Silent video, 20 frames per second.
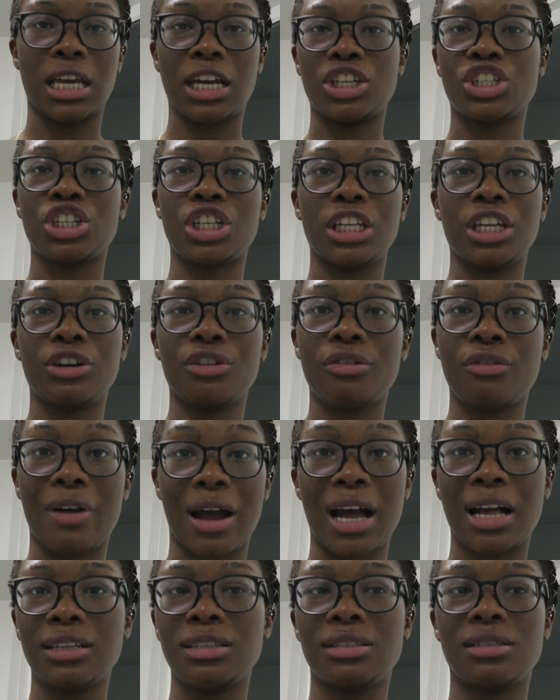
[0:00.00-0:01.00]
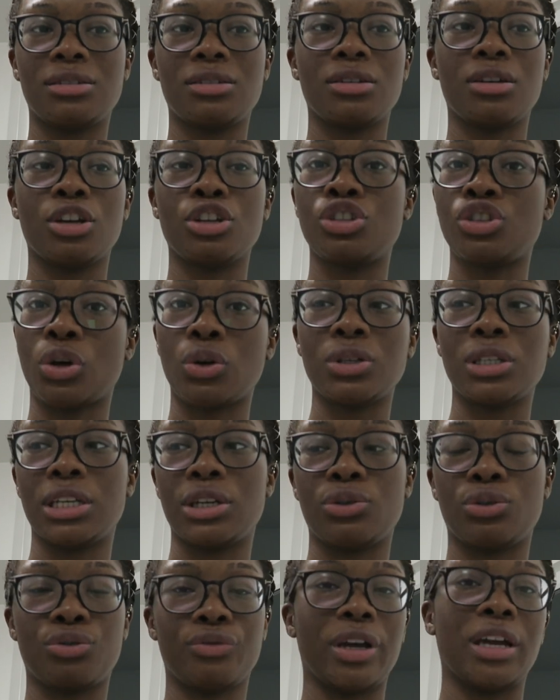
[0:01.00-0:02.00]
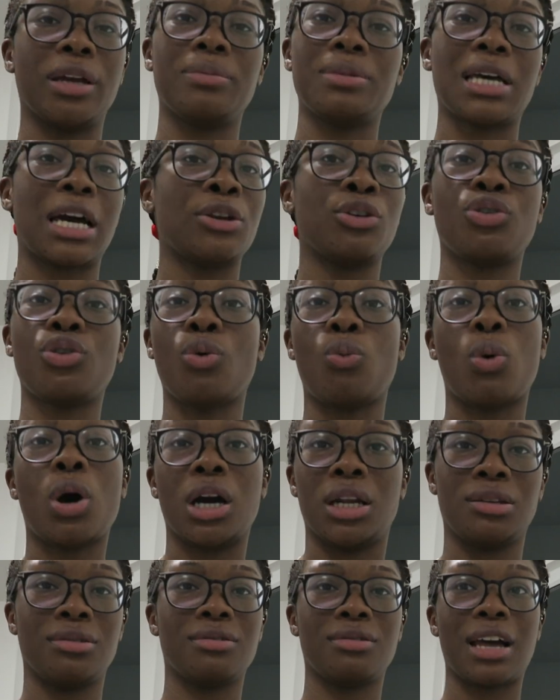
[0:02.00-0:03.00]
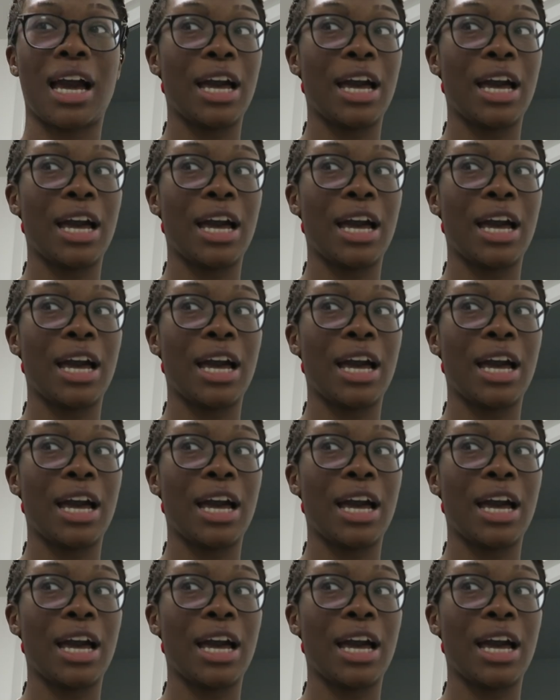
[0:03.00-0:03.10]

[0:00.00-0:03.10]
sexually harassed, assaulted or raped. I don't know one.